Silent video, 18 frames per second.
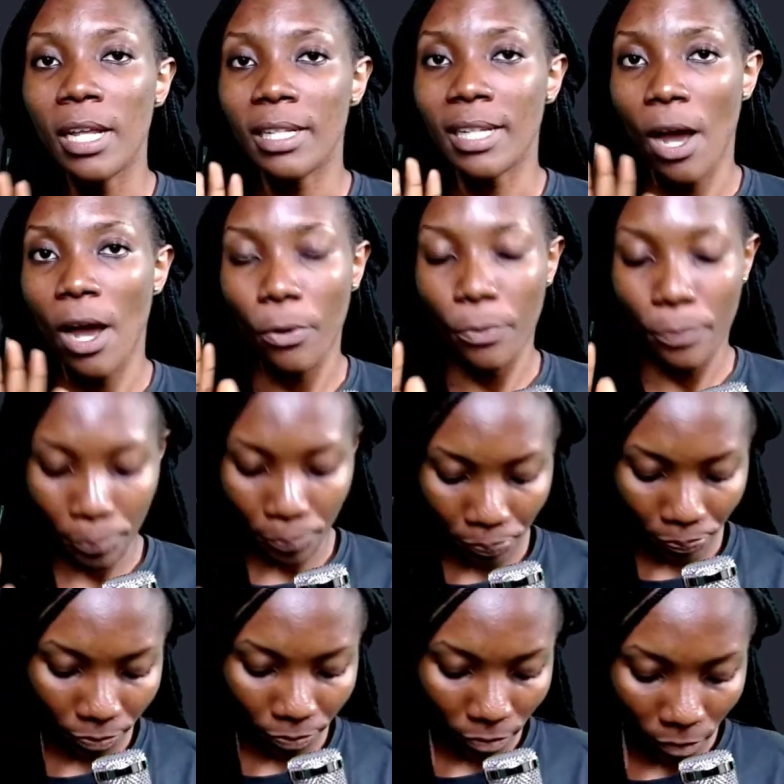Now,
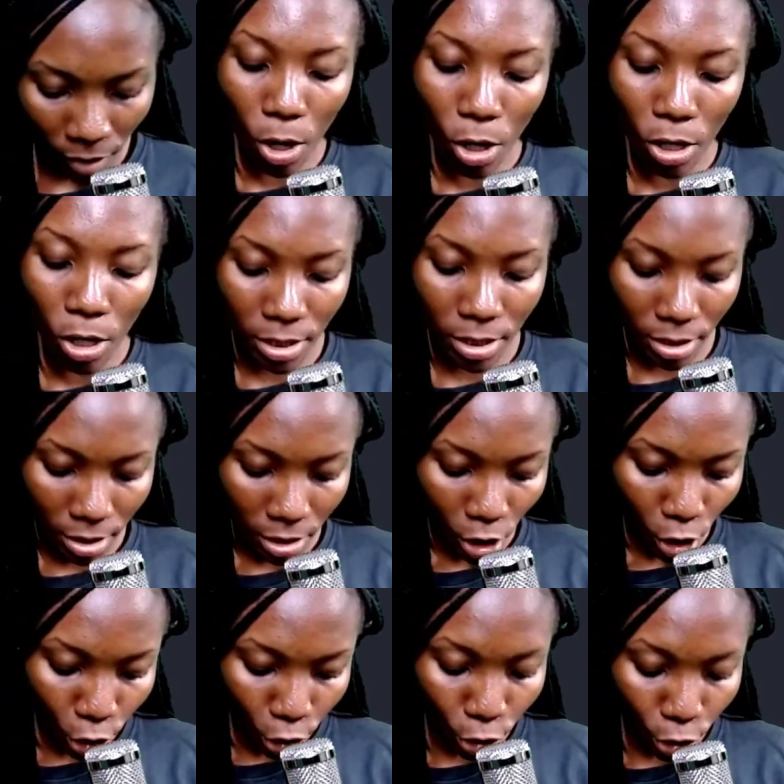let
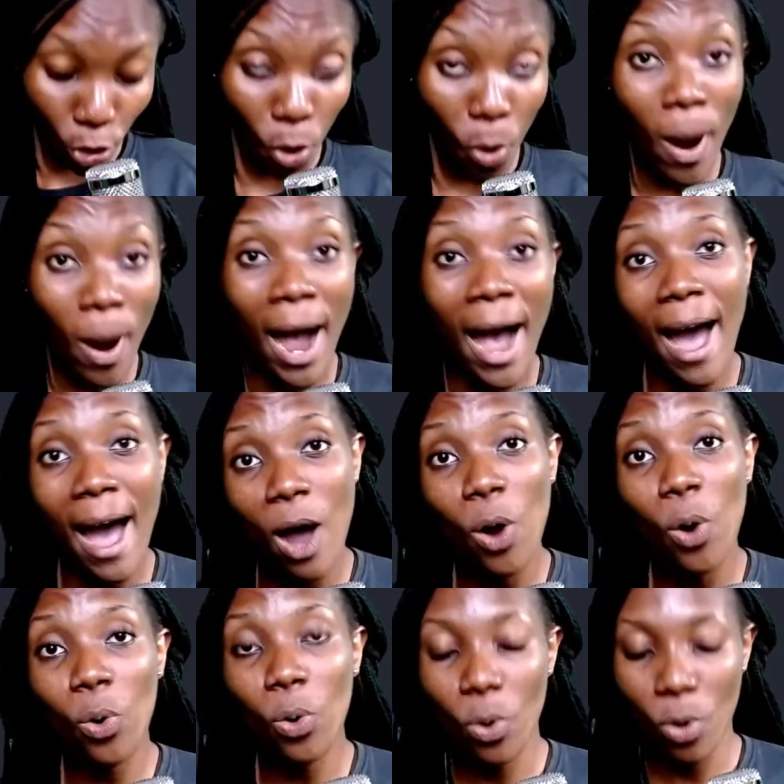us show
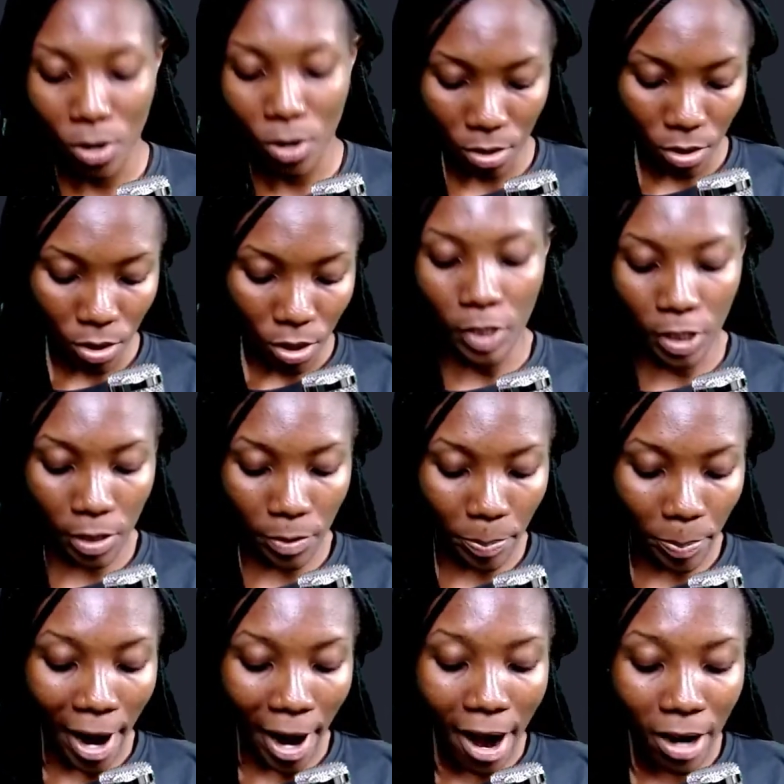how
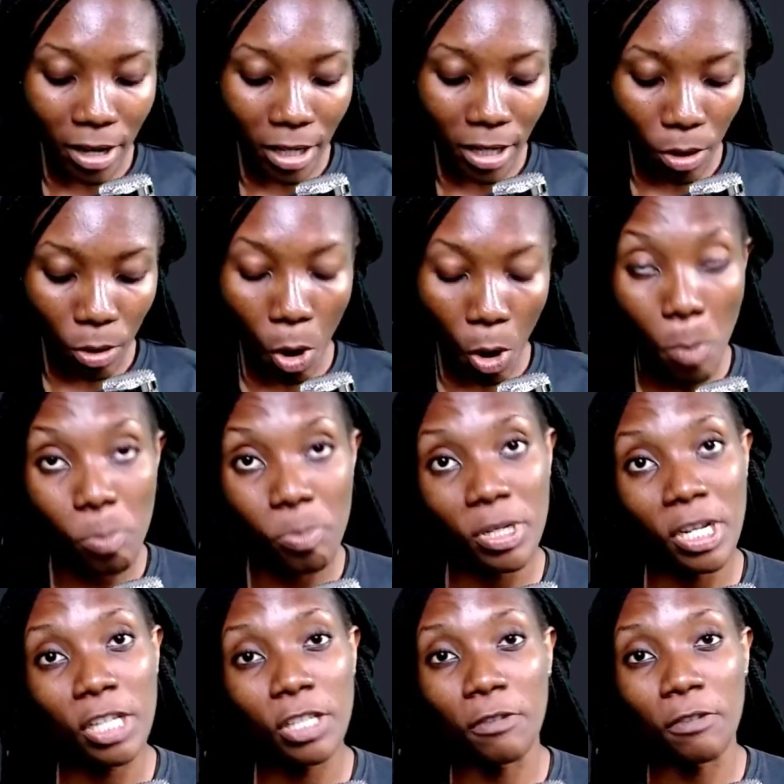the parallel
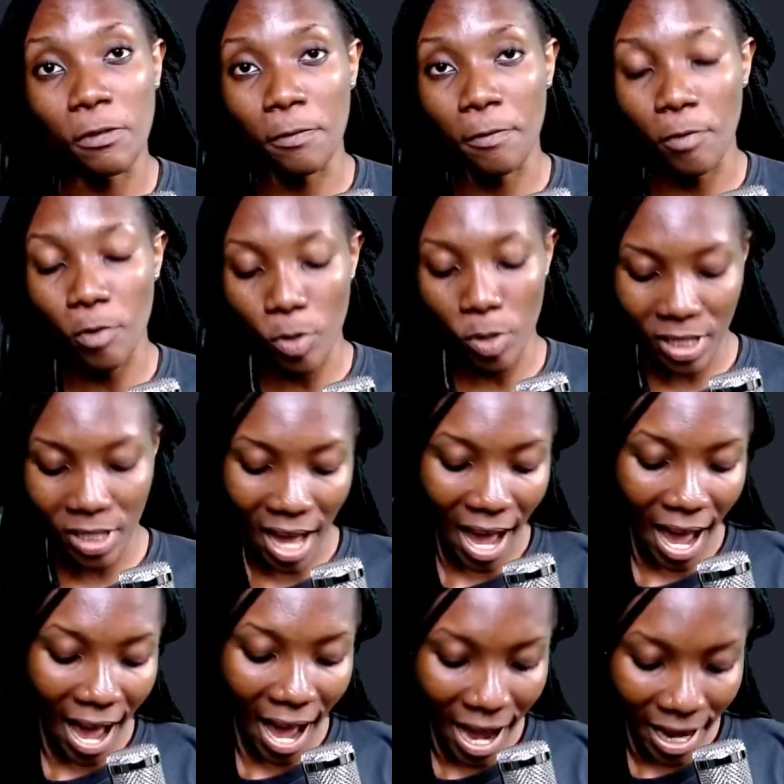component of the force
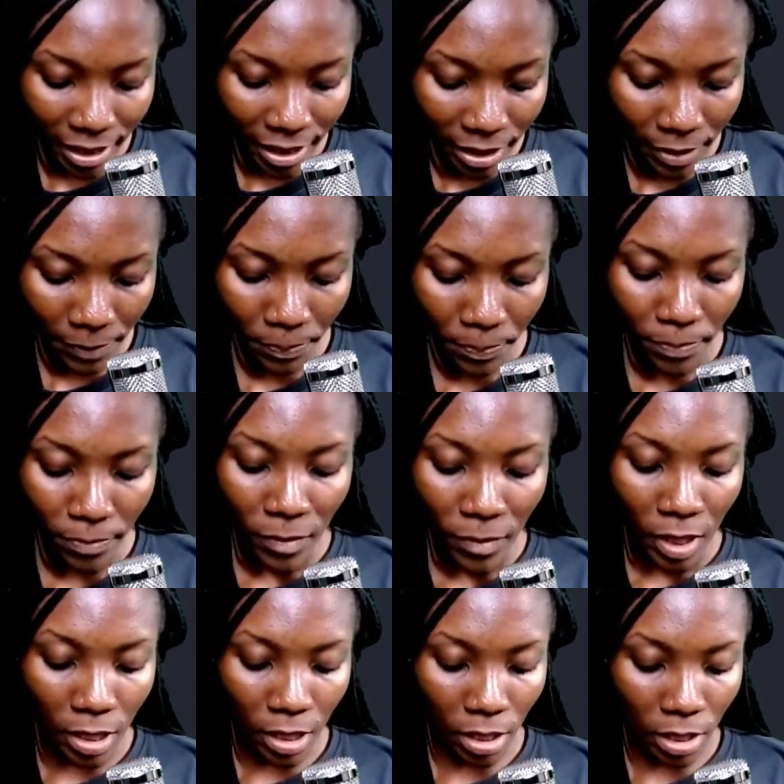and
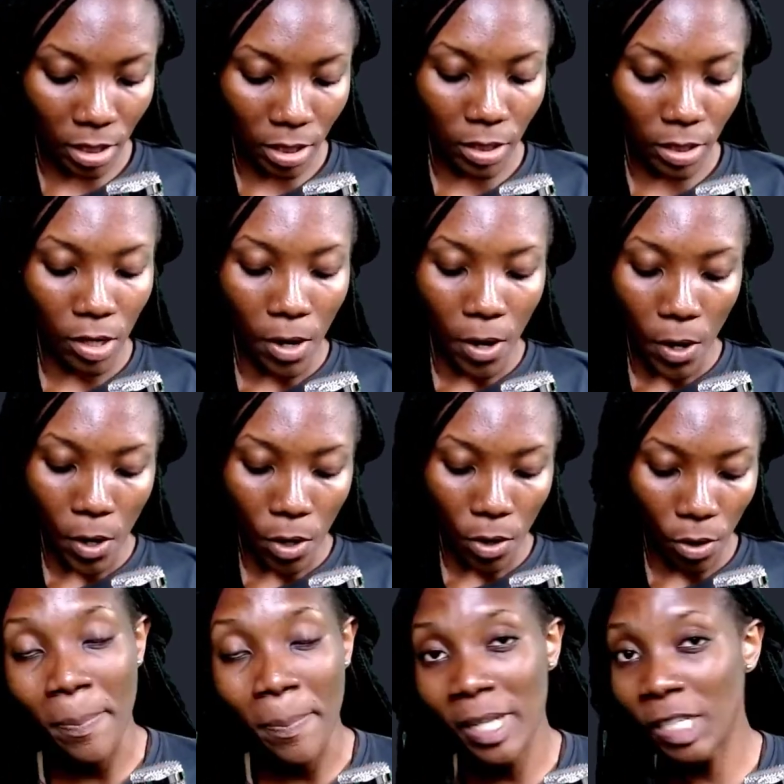the
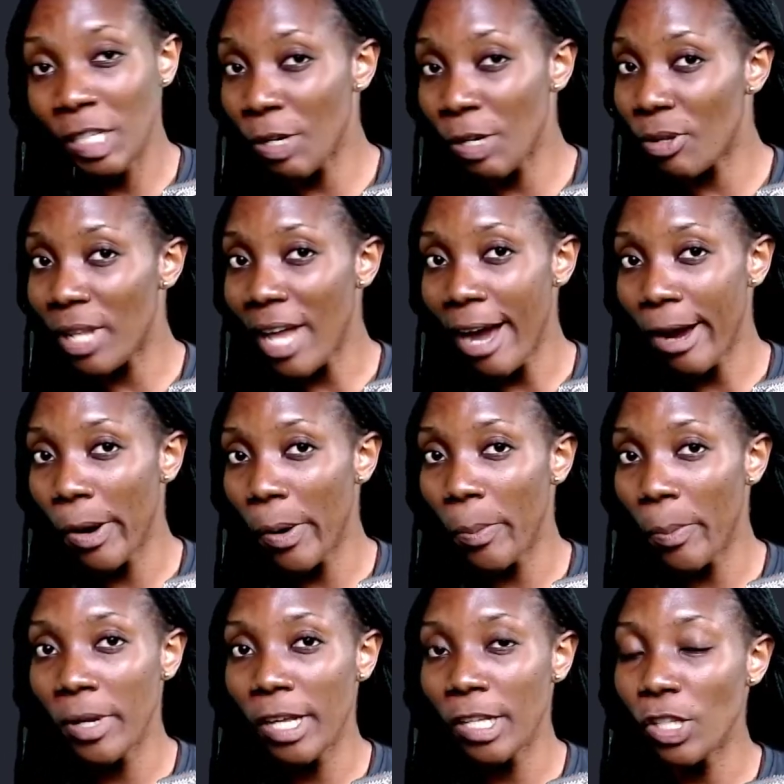perpendicular
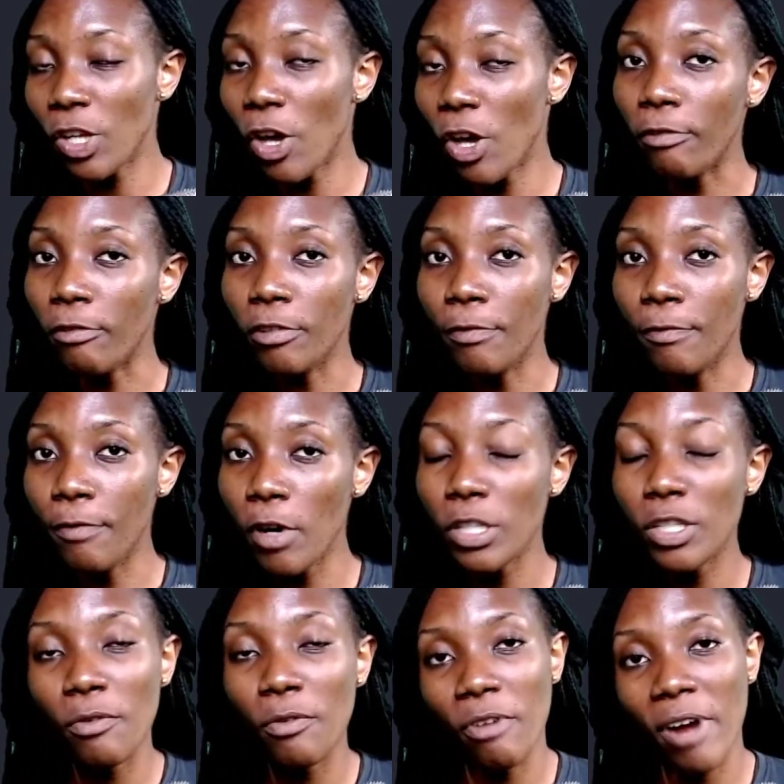component of the
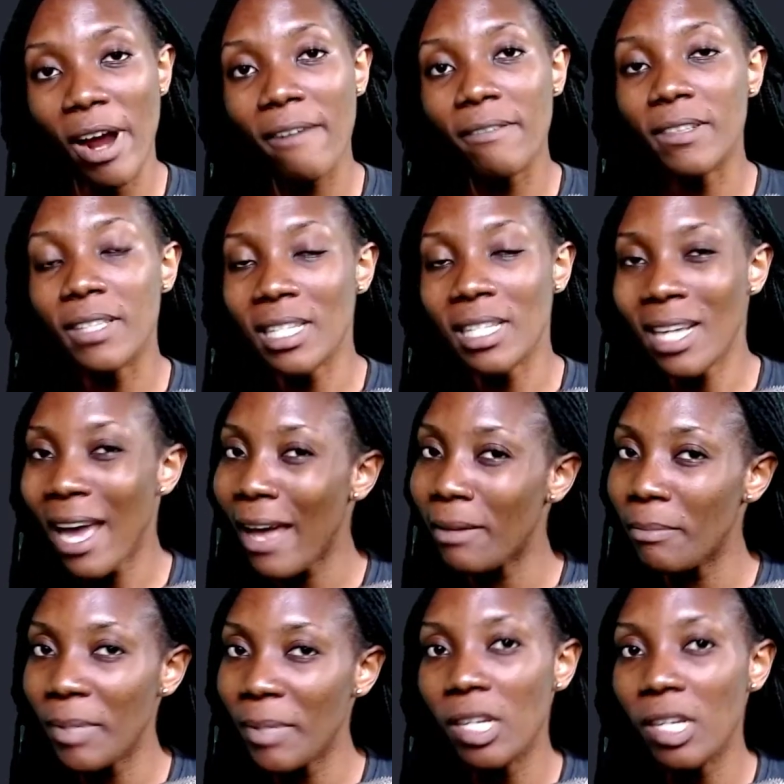force of gravity
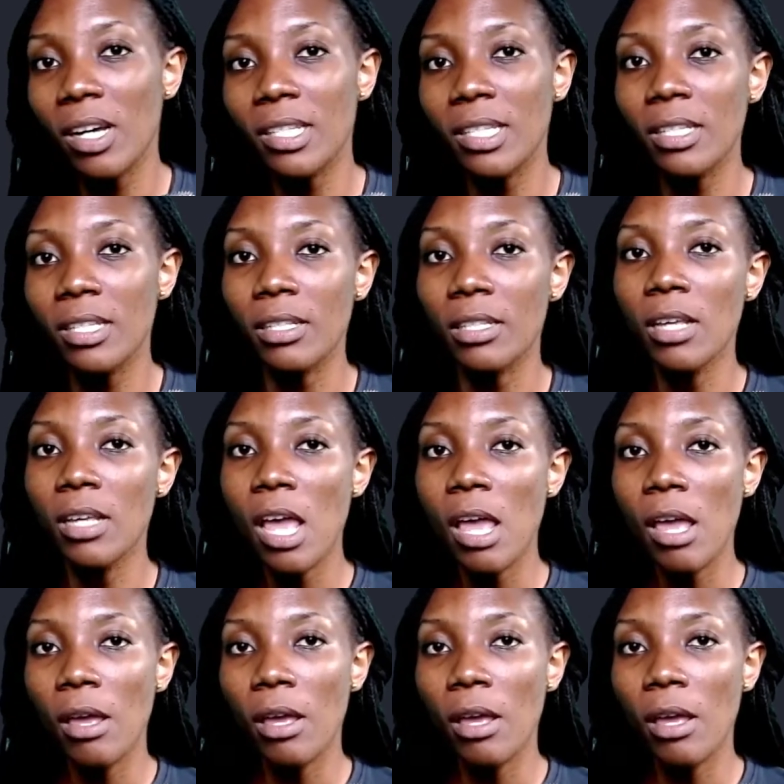can be gotten,